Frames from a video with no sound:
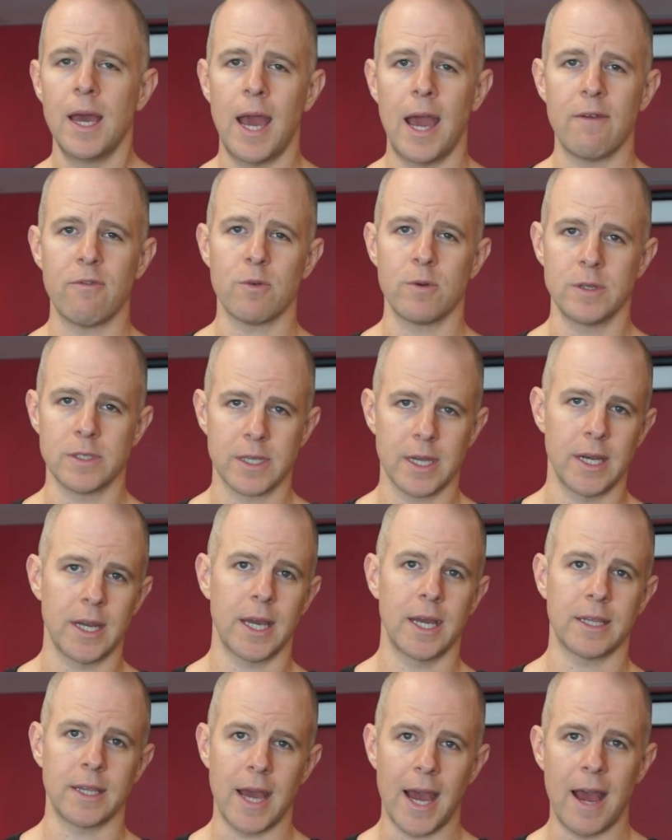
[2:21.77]
Everyone's going to
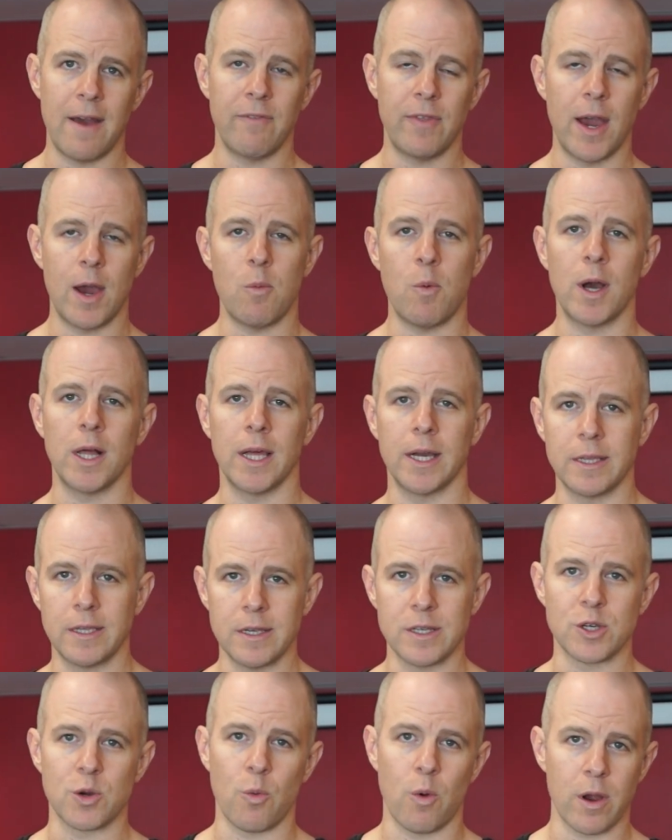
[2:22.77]
get to have that while I
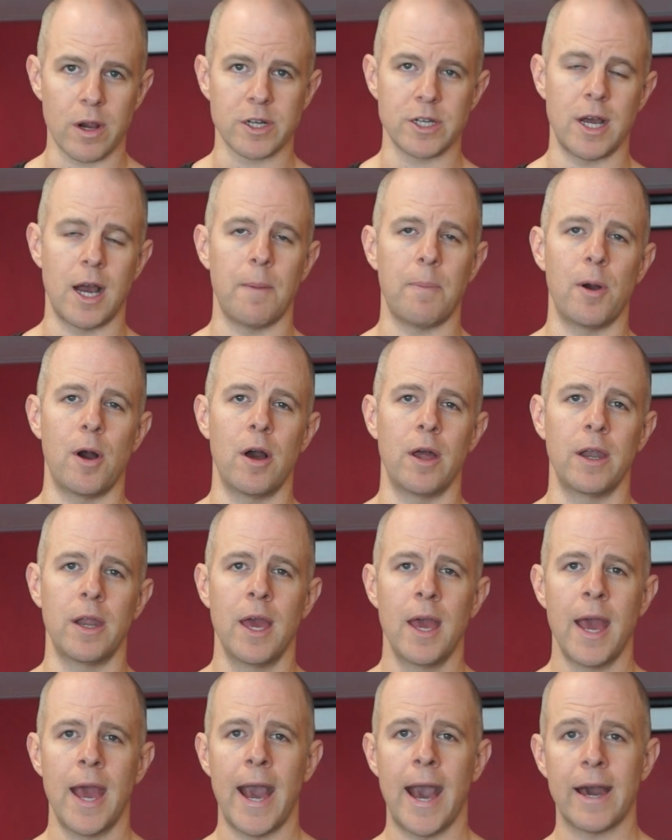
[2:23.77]
teach a workshop on
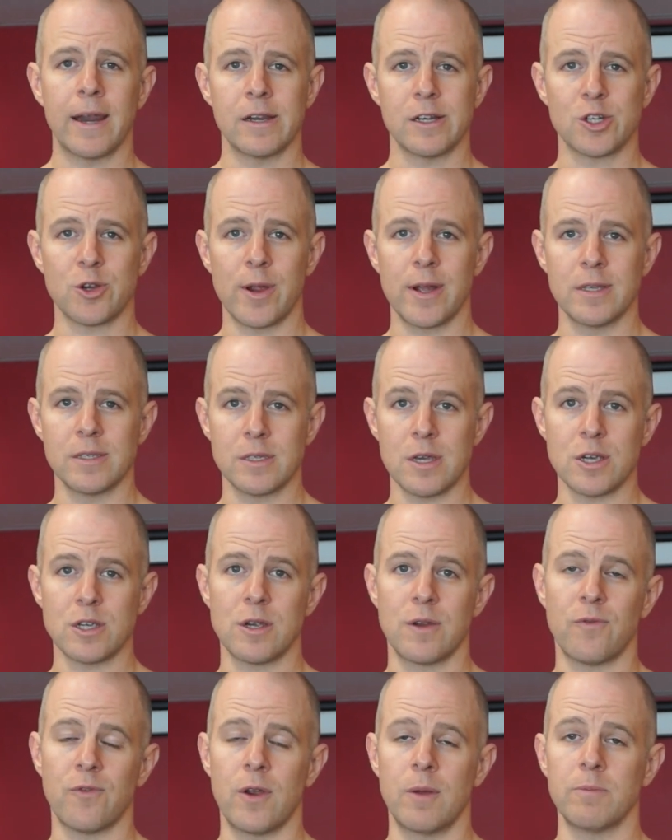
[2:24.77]
how to
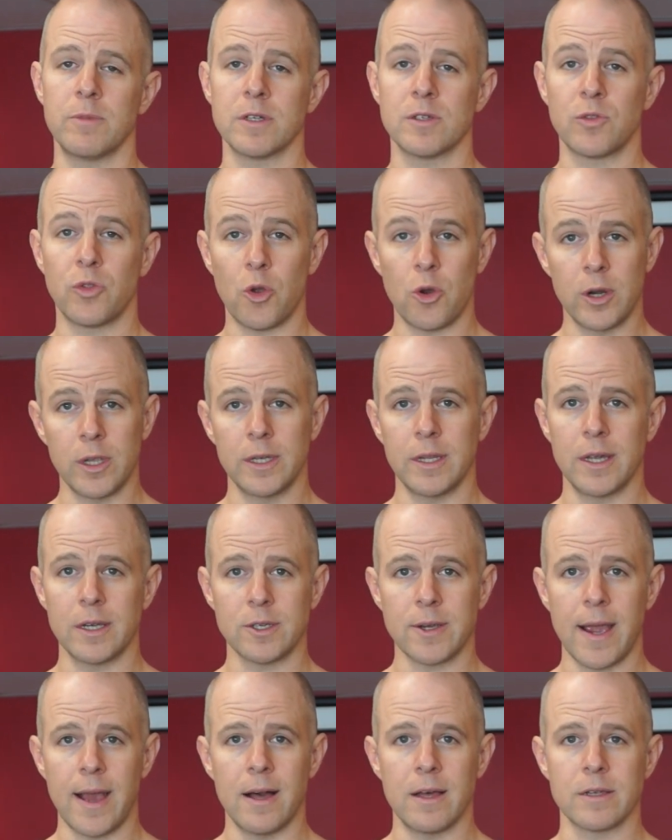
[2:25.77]
transition from this 30-day
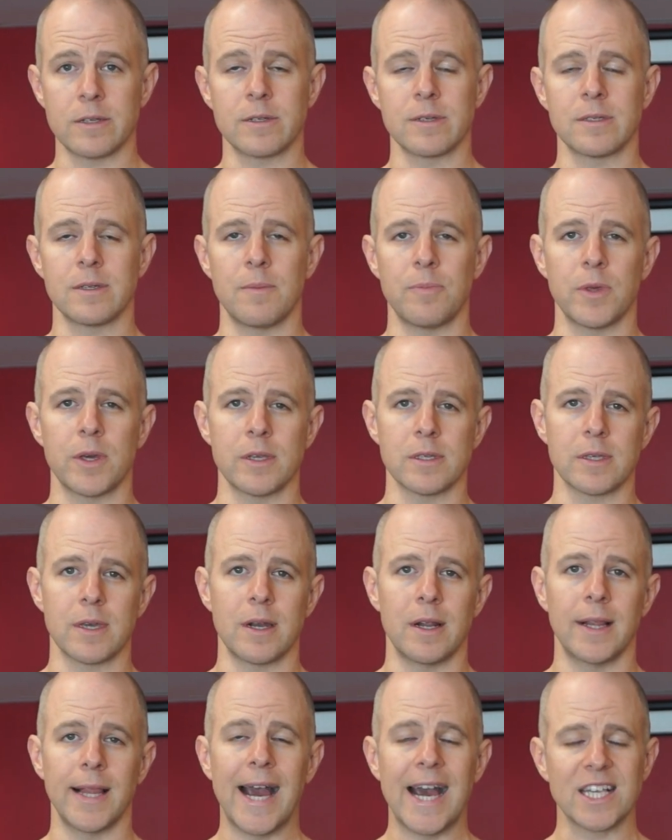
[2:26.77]
challenge to something that's
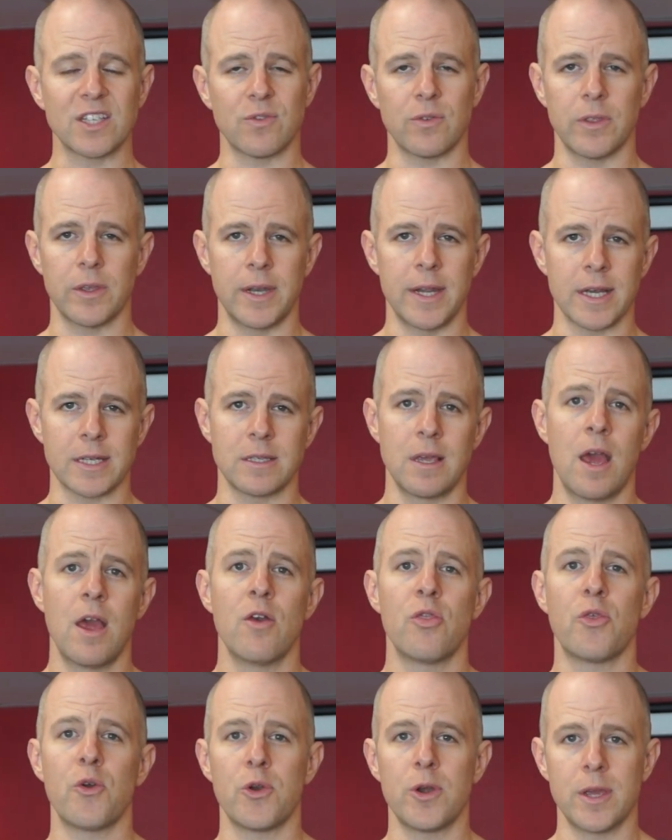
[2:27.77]
going to last for the next
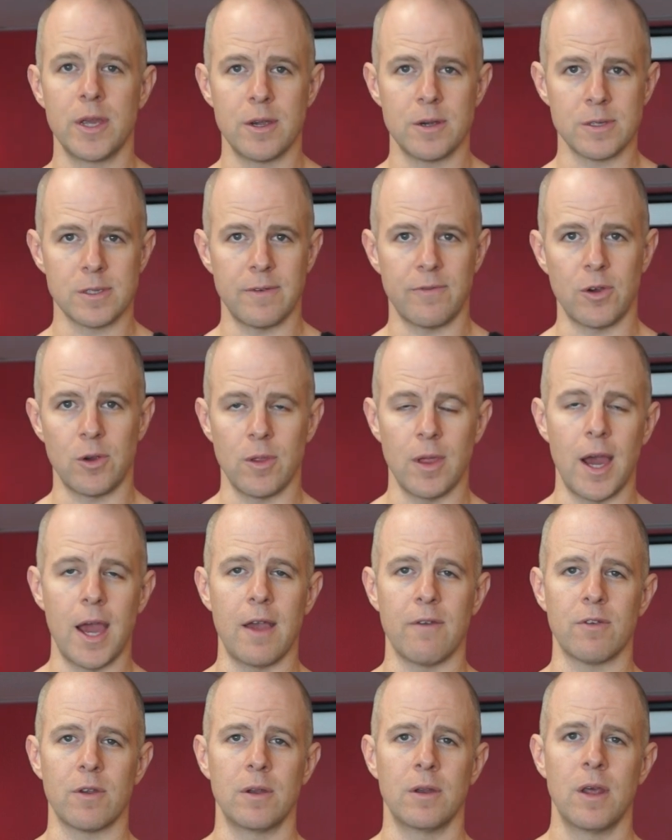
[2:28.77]
30 years of your
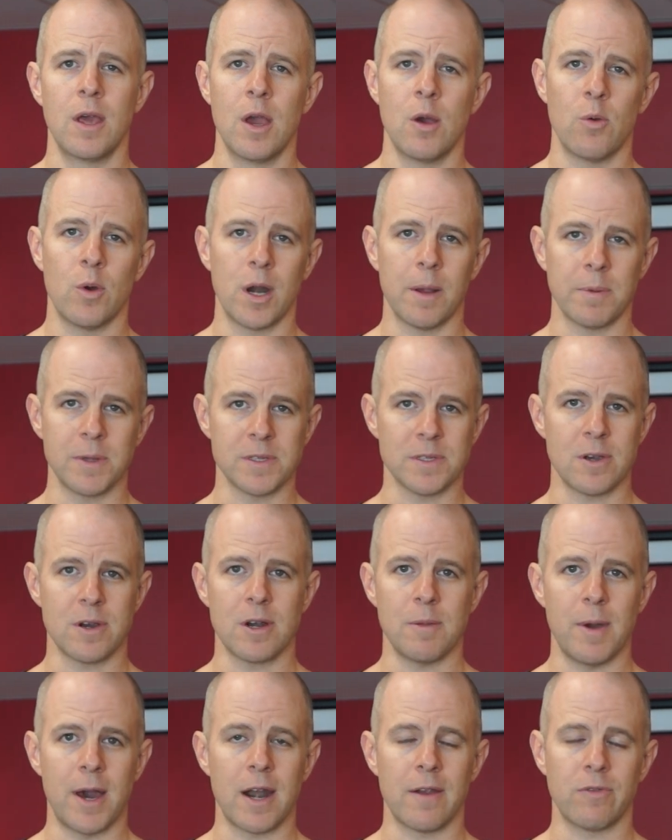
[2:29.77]
life. And what I'm
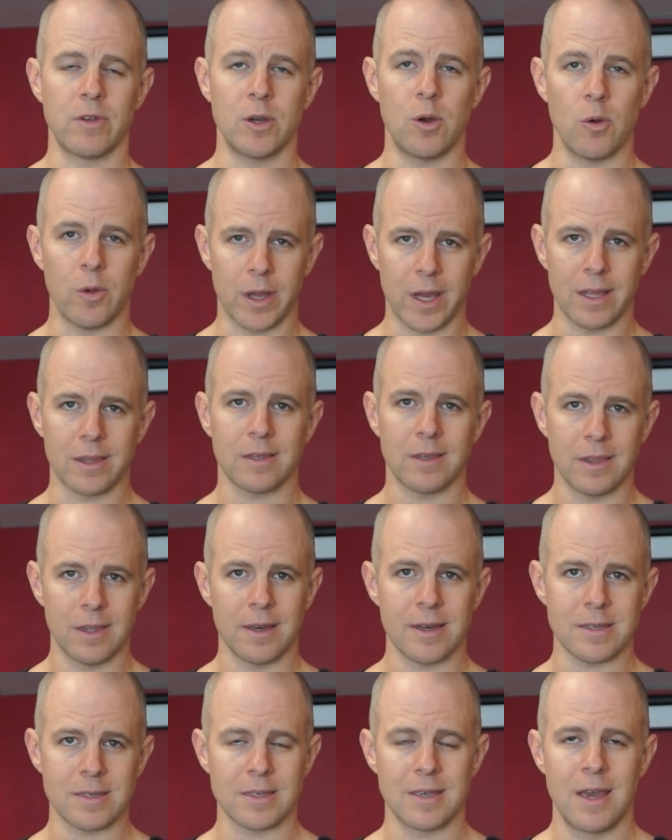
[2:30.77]
concerned about, if you don't get to
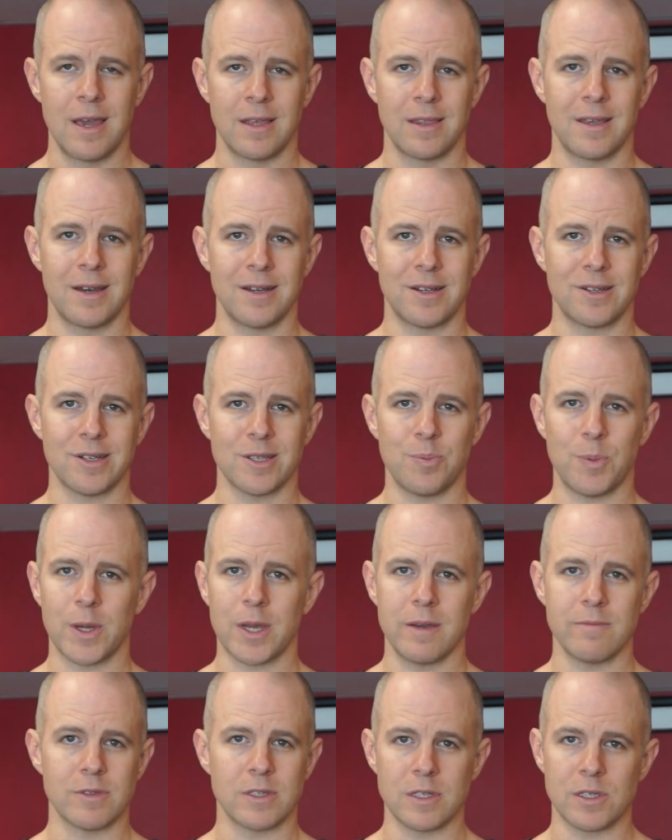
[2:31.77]
this, then it just
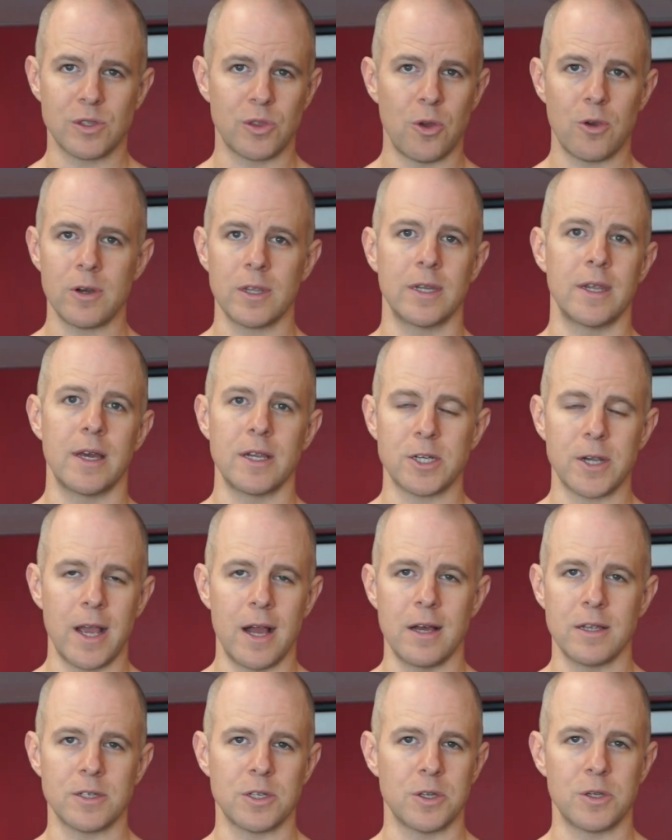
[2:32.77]
becomes this 30-day
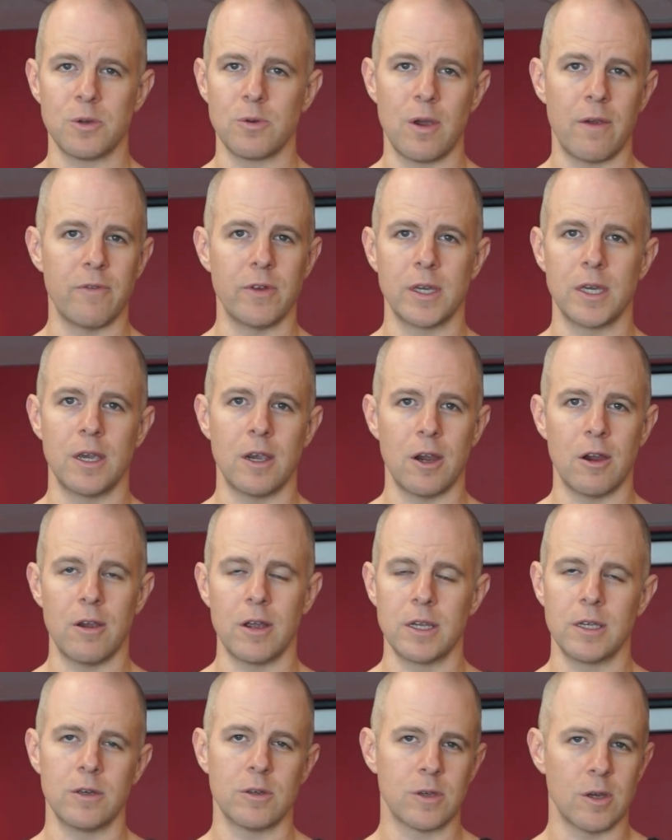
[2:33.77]
challenge you do every year,
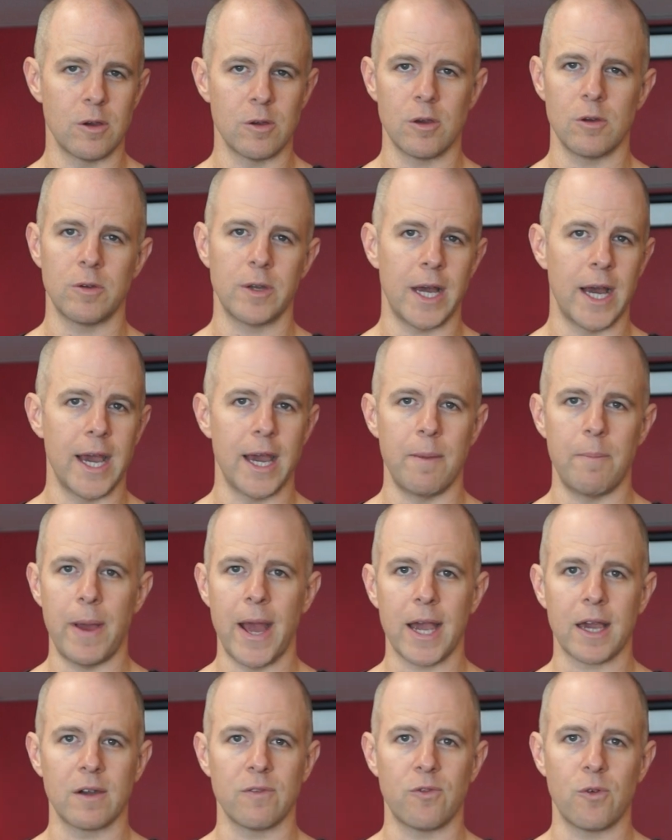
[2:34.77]
and you yo-yo diet
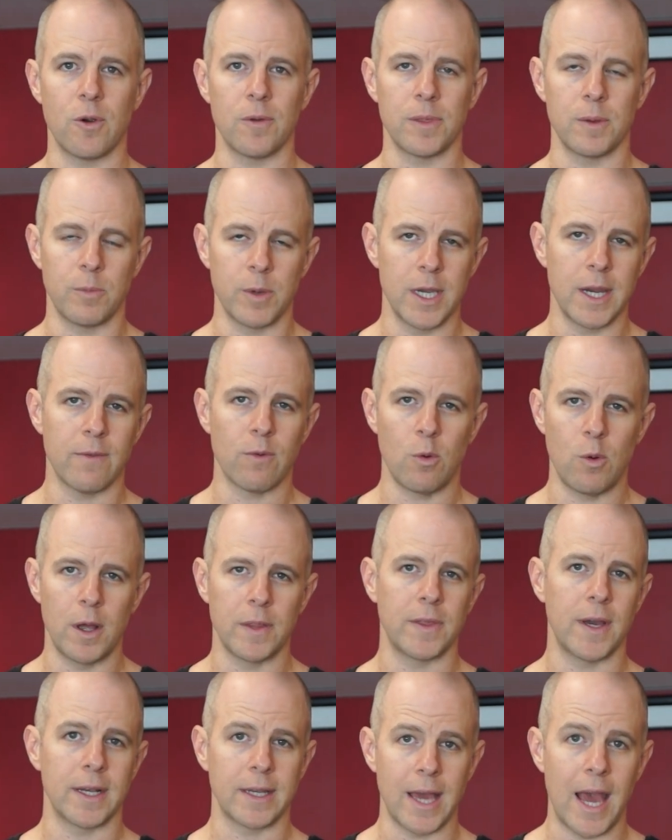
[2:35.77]
back and forth, and we never
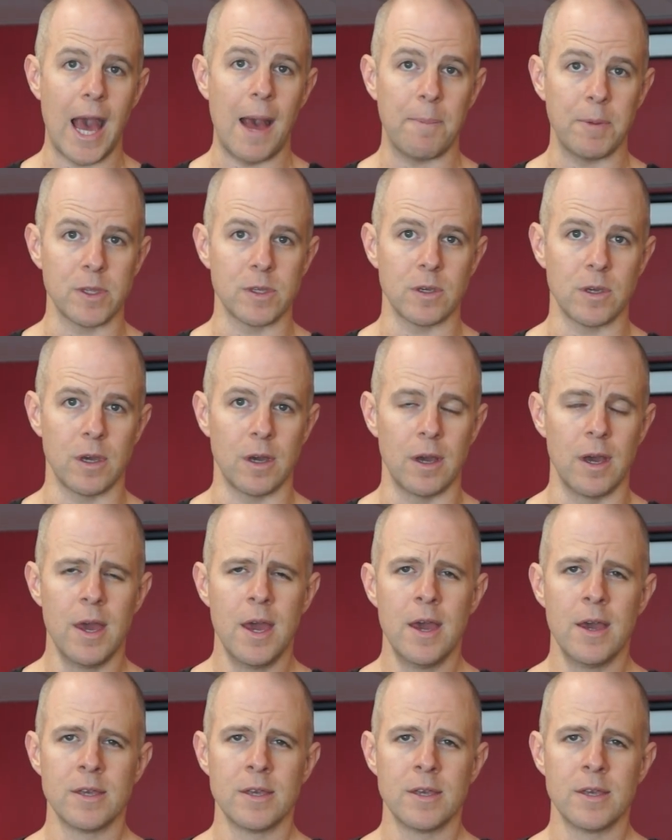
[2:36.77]
want that to happen to you.